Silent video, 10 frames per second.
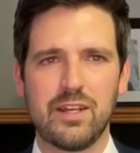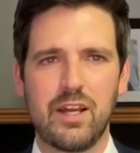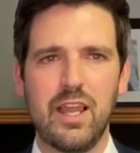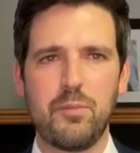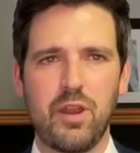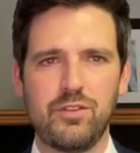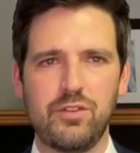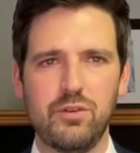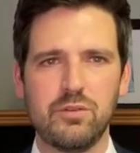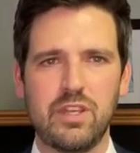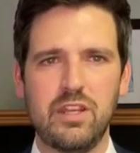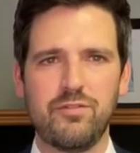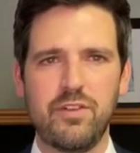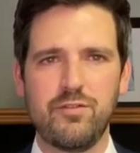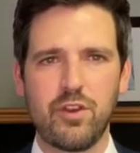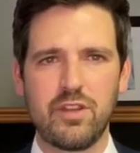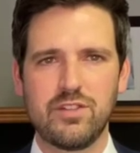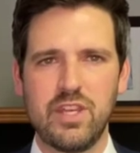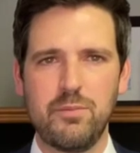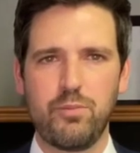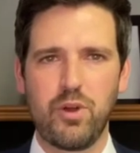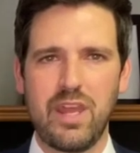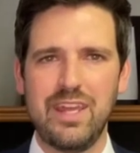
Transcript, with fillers: la collaboration qu'il favorisait pour